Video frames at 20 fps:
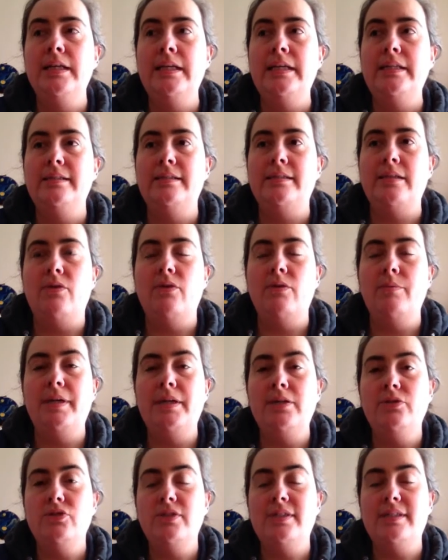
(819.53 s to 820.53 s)
So it'll be
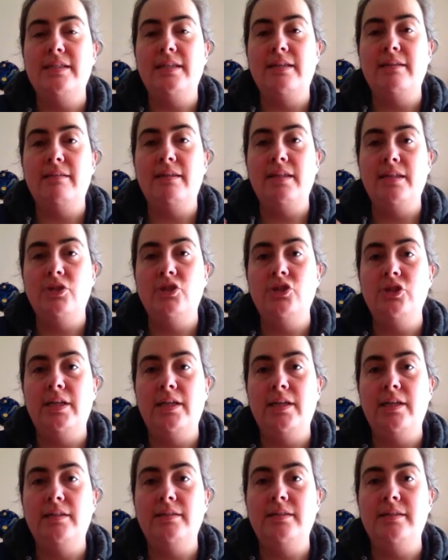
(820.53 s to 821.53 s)
interesting this
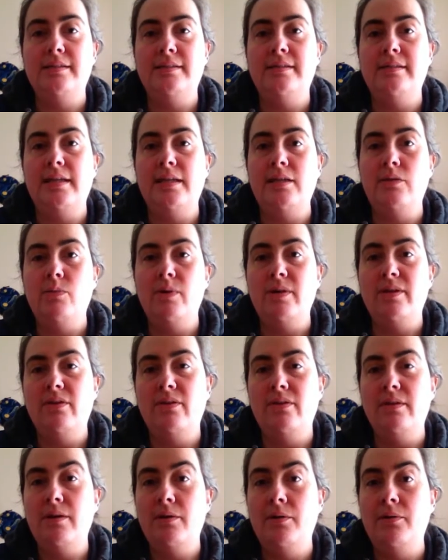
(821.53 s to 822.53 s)
year to see whether
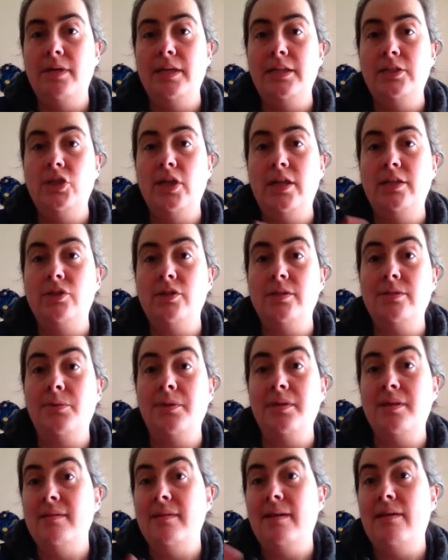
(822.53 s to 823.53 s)
there are any changes or
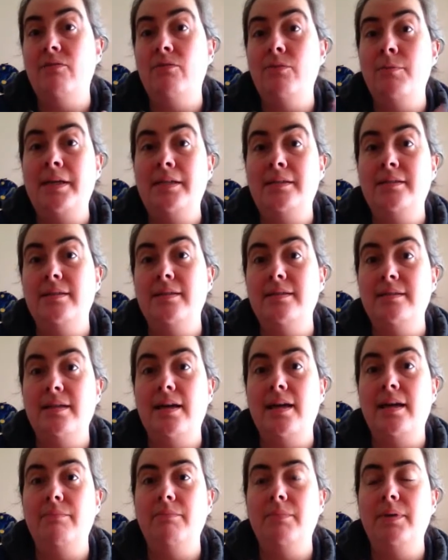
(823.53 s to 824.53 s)
whether that remains the same,